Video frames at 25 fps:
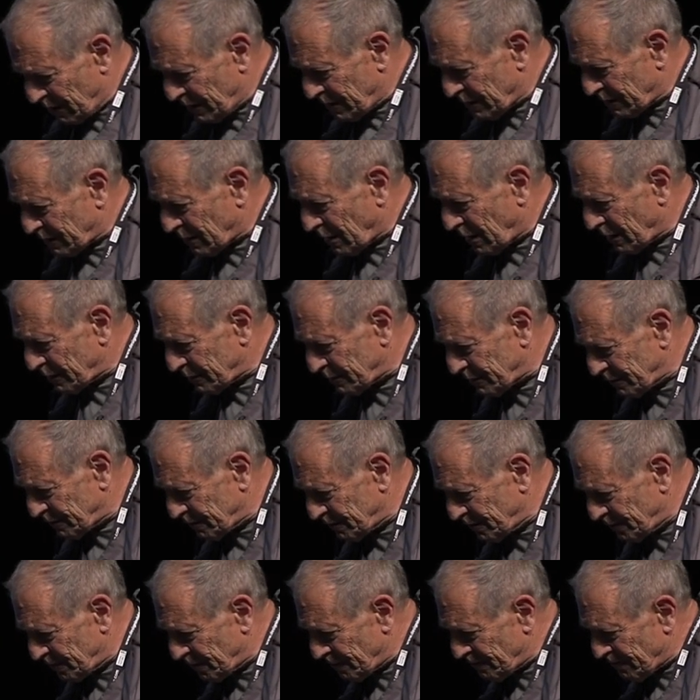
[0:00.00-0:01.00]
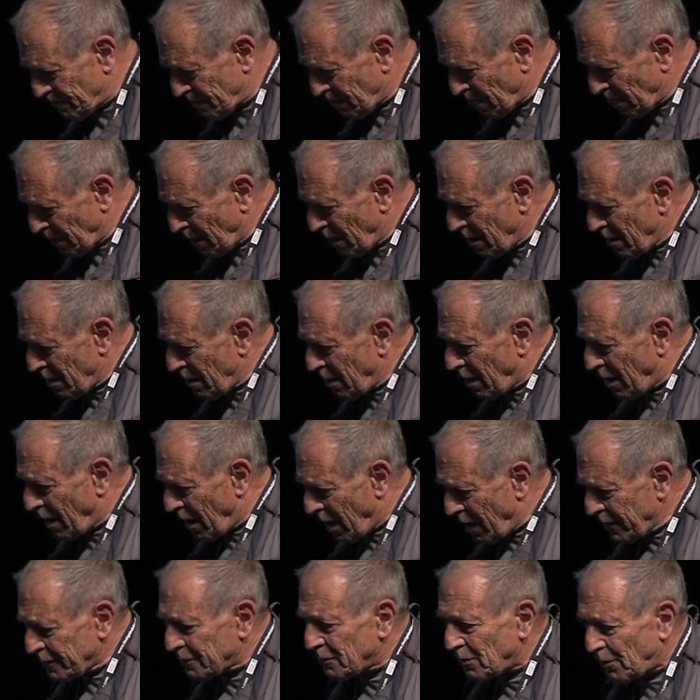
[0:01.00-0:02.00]
a kind of
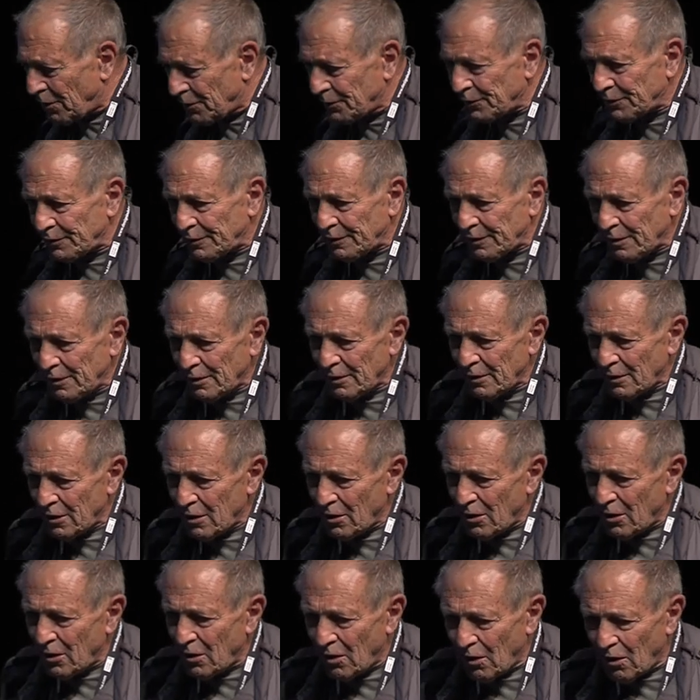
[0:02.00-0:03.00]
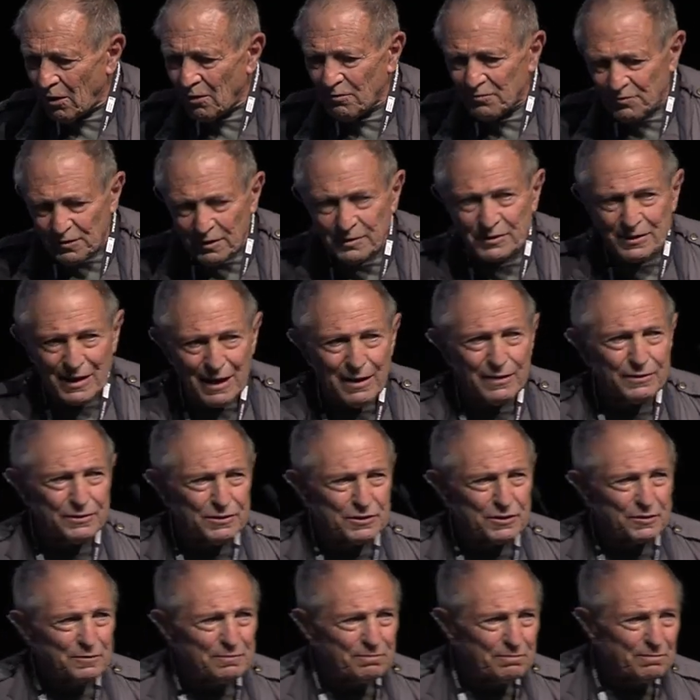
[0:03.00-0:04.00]
icon of the
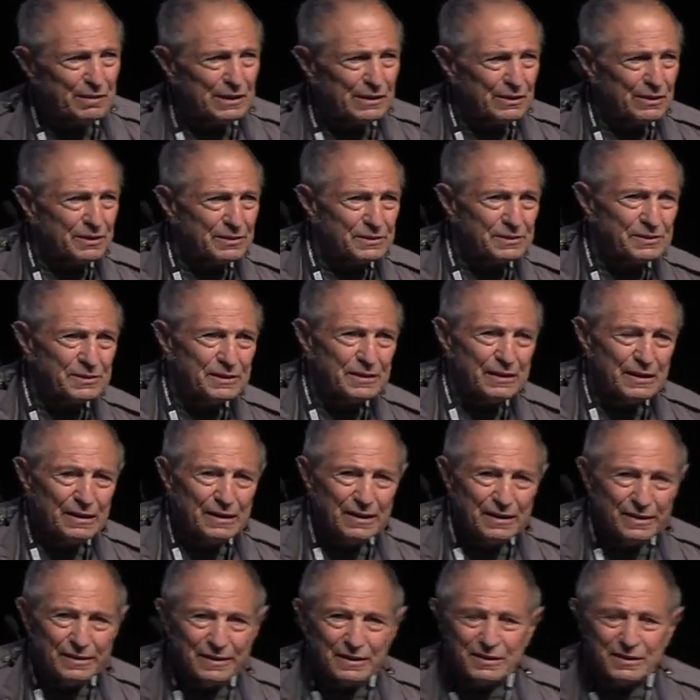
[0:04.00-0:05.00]
township, because the